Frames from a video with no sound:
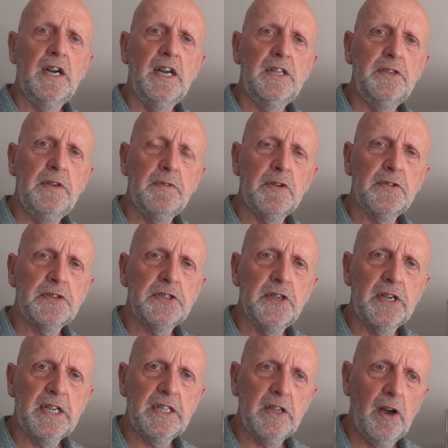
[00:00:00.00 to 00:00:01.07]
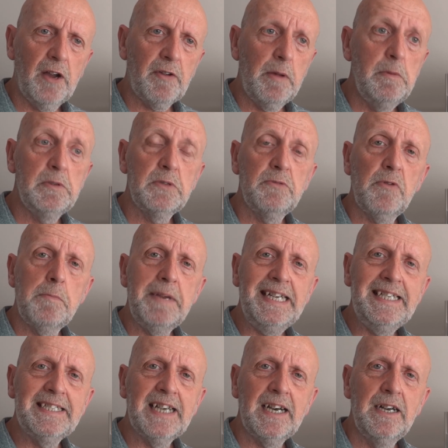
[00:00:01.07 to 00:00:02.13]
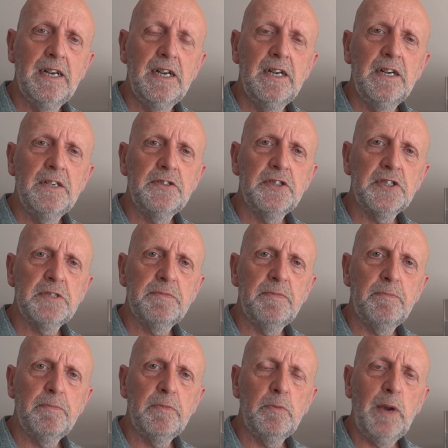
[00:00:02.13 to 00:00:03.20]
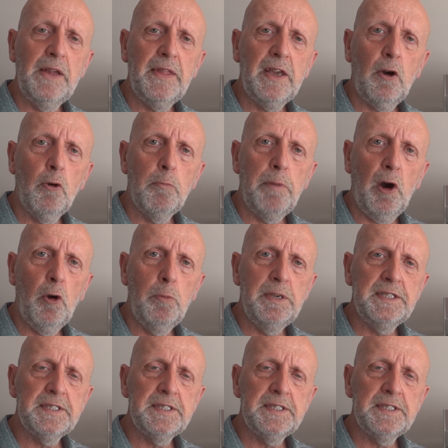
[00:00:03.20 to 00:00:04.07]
and you haven't got the circuit diagram is with a meter just where the old bulb